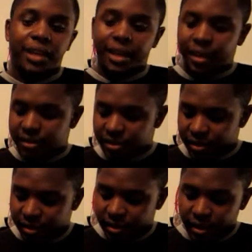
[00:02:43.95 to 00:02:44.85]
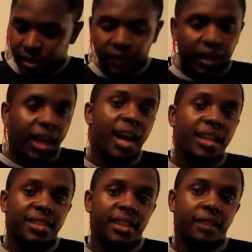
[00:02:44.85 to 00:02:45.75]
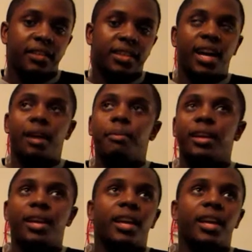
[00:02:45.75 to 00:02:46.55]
getting into the content of this comic,